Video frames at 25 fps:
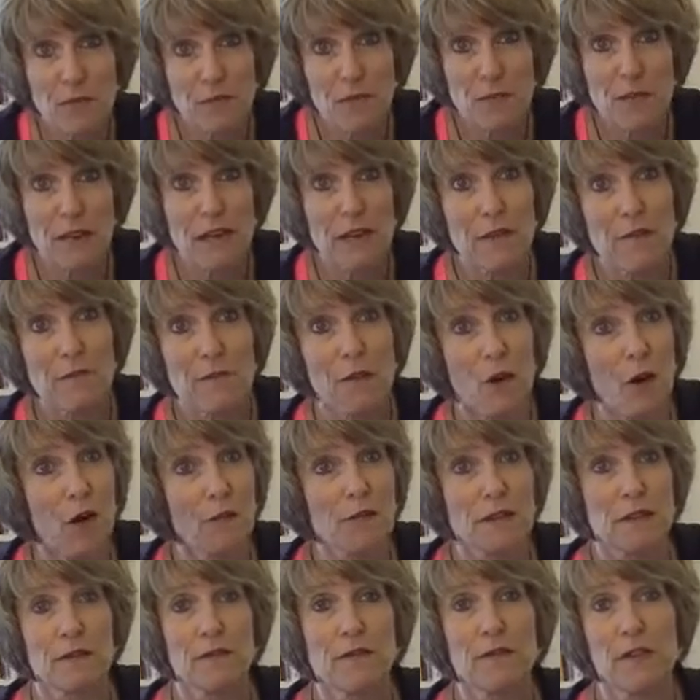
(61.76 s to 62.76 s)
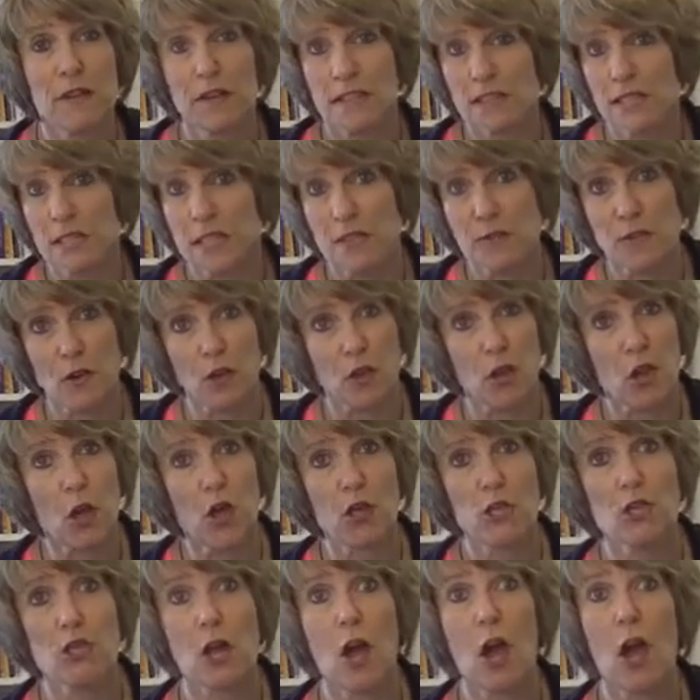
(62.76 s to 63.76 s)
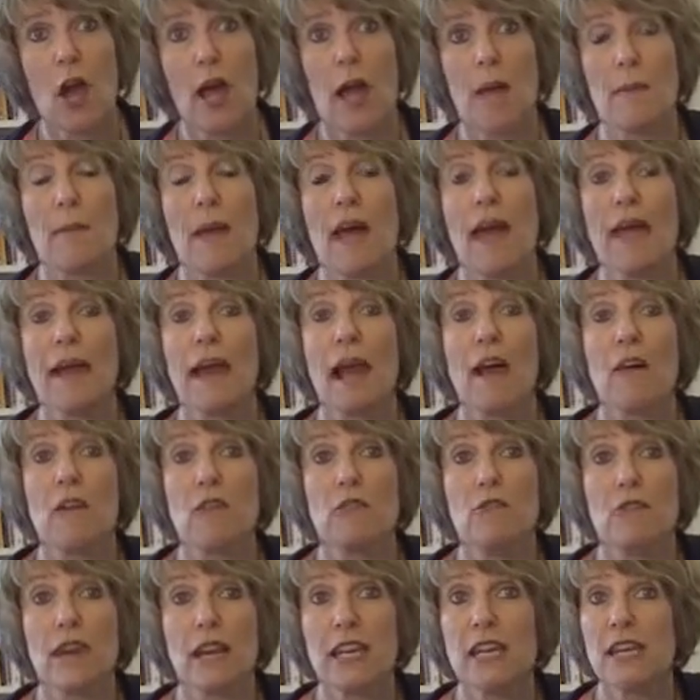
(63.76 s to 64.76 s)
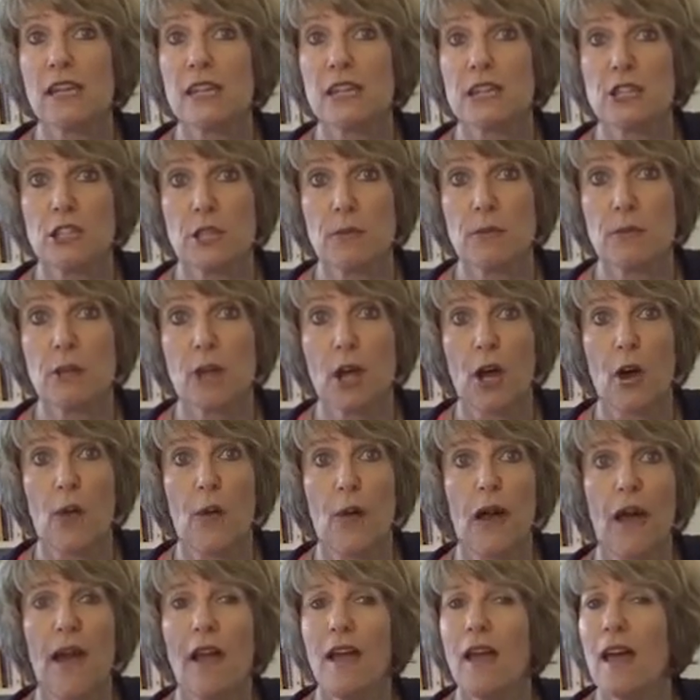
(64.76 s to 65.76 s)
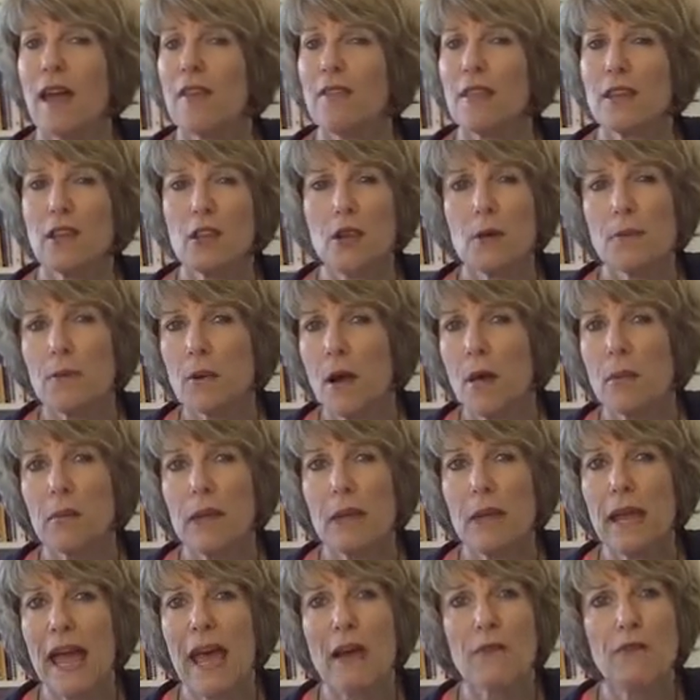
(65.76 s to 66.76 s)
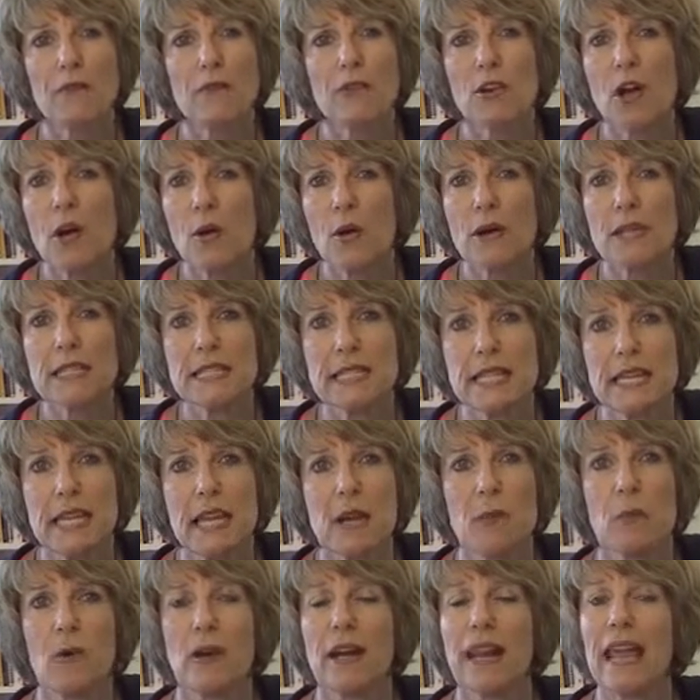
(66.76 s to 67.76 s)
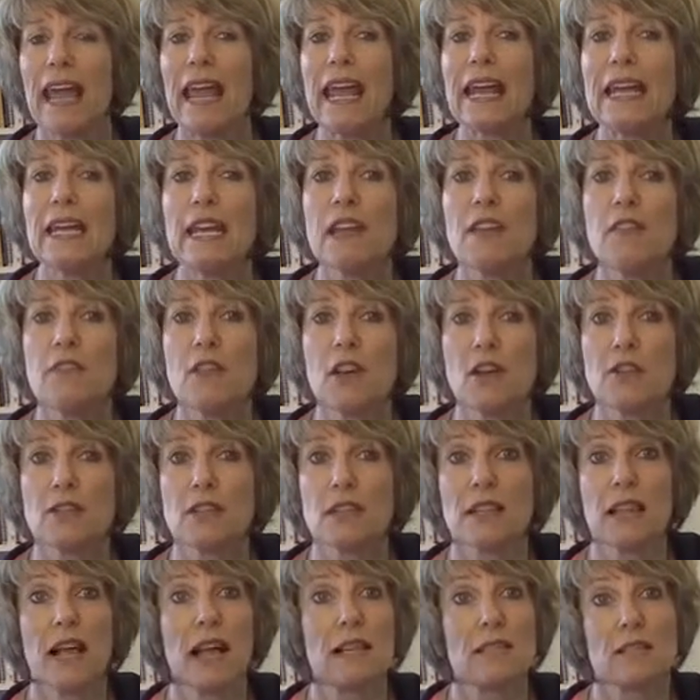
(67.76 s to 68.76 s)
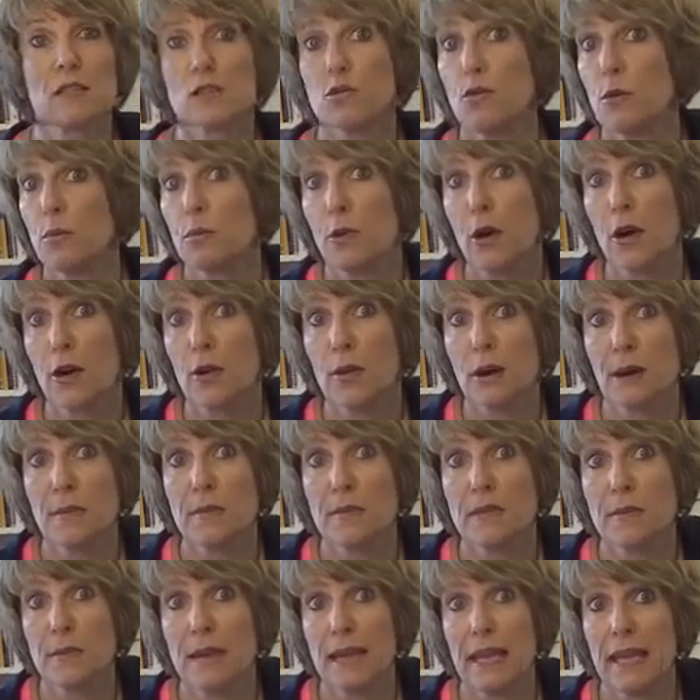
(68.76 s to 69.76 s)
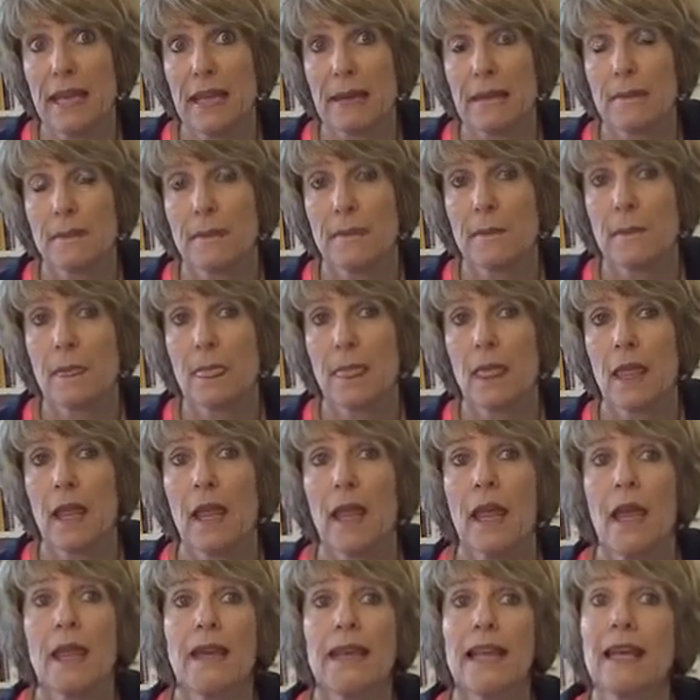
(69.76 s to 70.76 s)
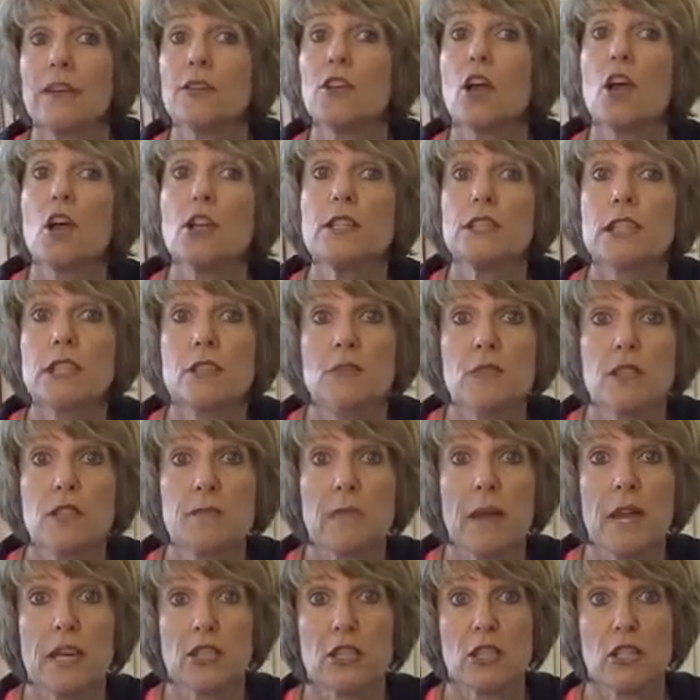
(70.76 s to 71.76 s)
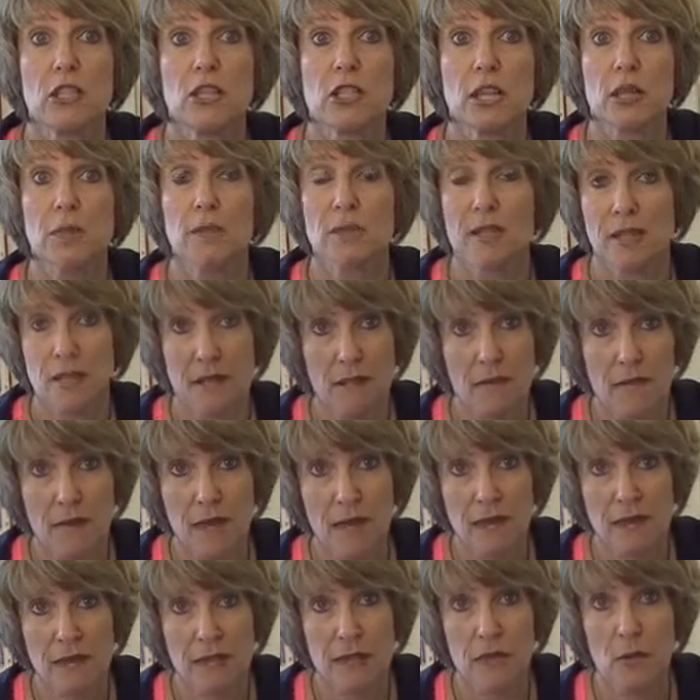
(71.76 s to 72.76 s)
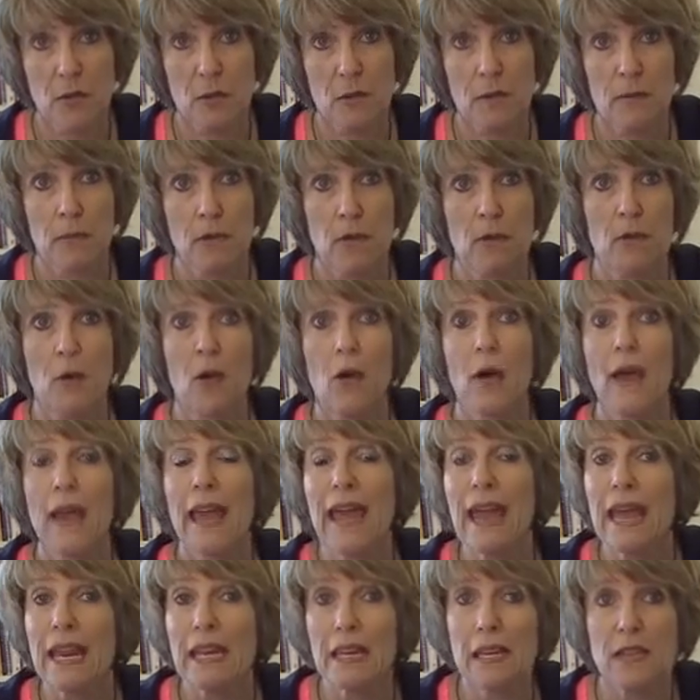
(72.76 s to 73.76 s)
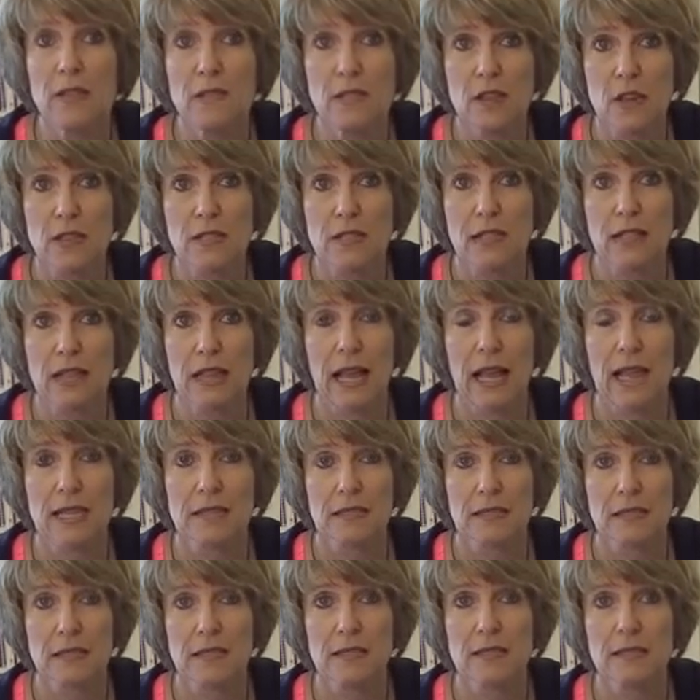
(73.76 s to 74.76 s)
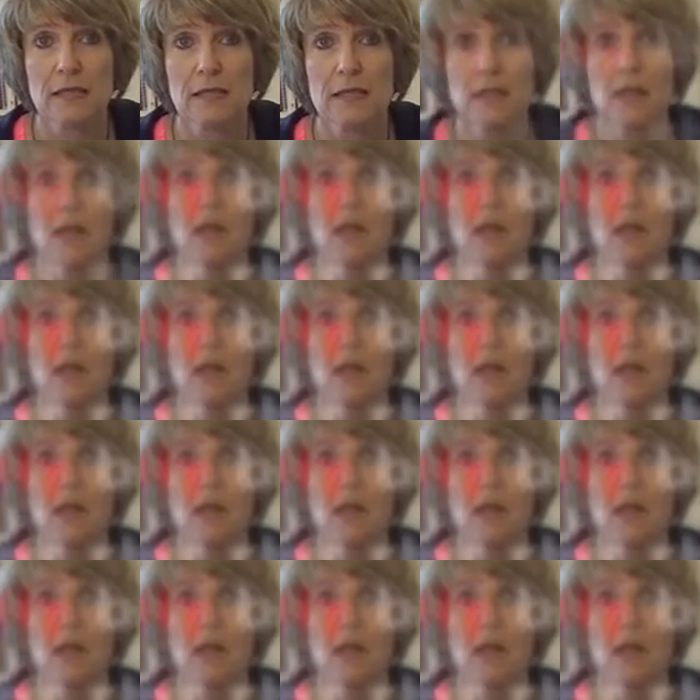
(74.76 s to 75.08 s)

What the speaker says: you've been involved in fitness for a long time and are a regular gym goer, then you probably have no idea what any of those classes or programs mean. Now, no disrespect to gyms and their fancy equipment or any of those classes,